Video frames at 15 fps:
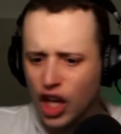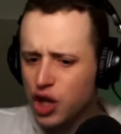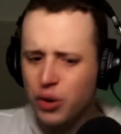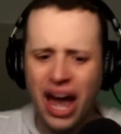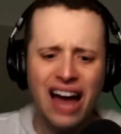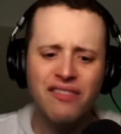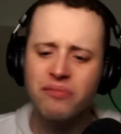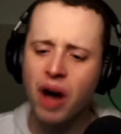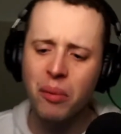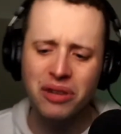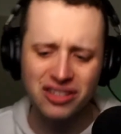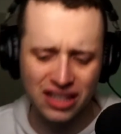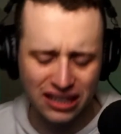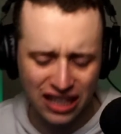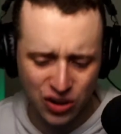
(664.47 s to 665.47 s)
you have
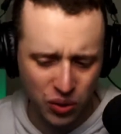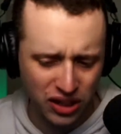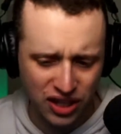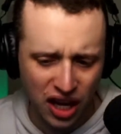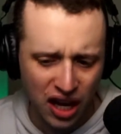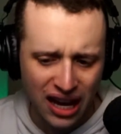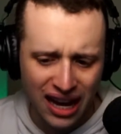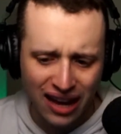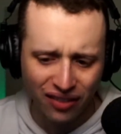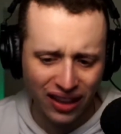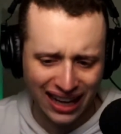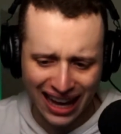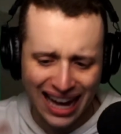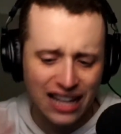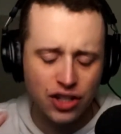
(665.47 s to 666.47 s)
moments like this where it's
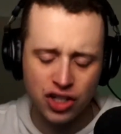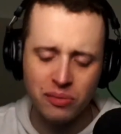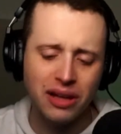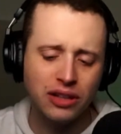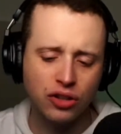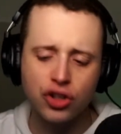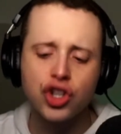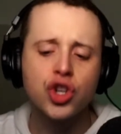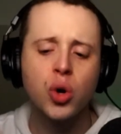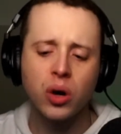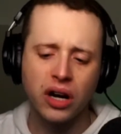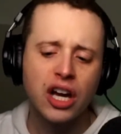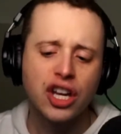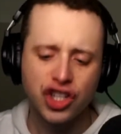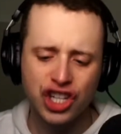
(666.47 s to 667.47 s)
like instrumental, and
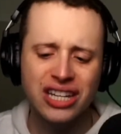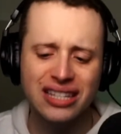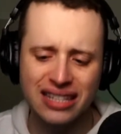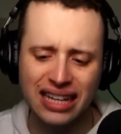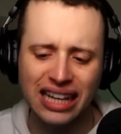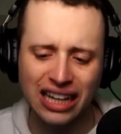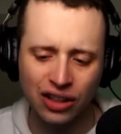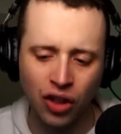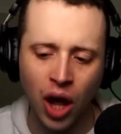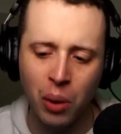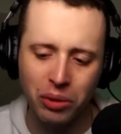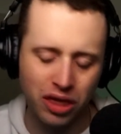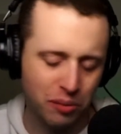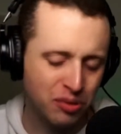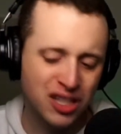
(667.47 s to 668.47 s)
sure, she's singing along
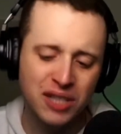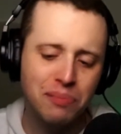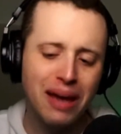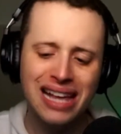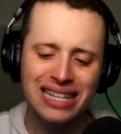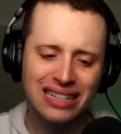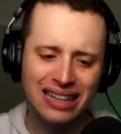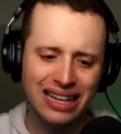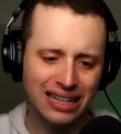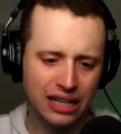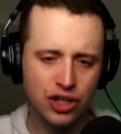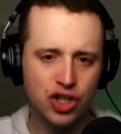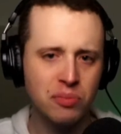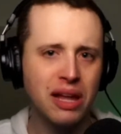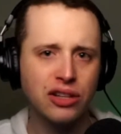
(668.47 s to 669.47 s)
with it, but it's basically an
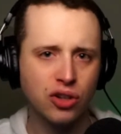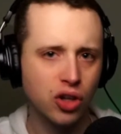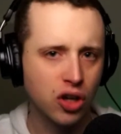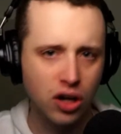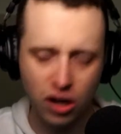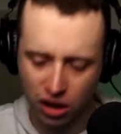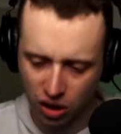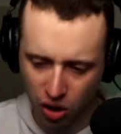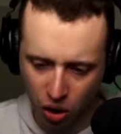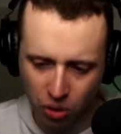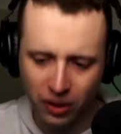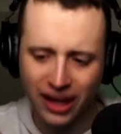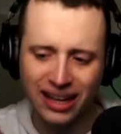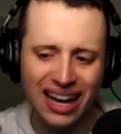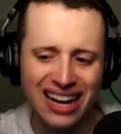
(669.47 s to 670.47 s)
instrumental hook or
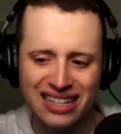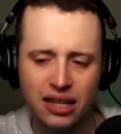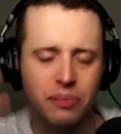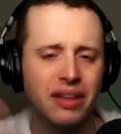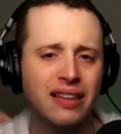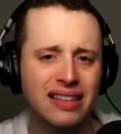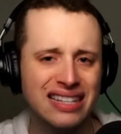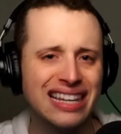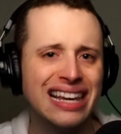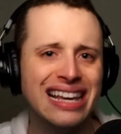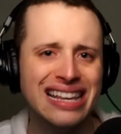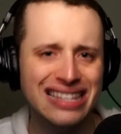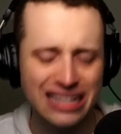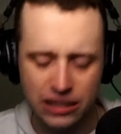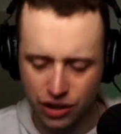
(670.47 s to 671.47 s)
like something that's
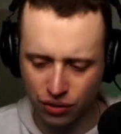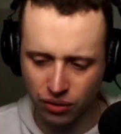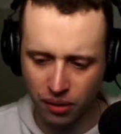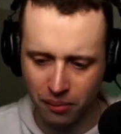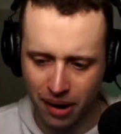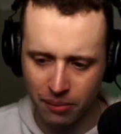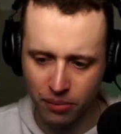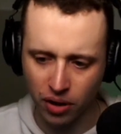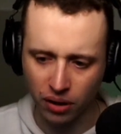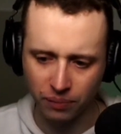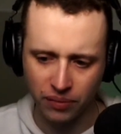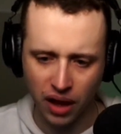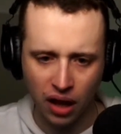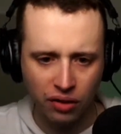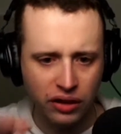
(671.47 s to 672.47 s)
easy to remember,
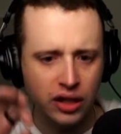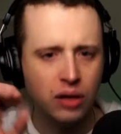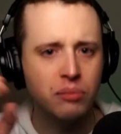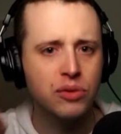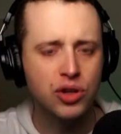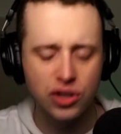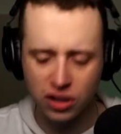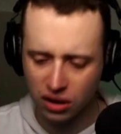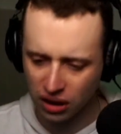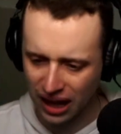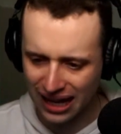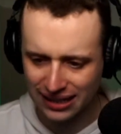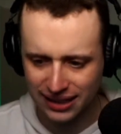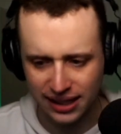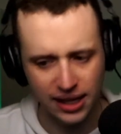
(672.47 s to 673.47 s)
a little musical
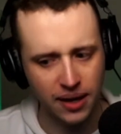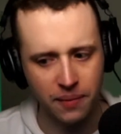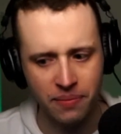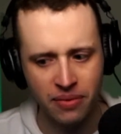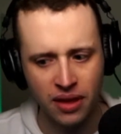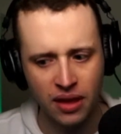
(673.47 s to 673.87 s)
idea,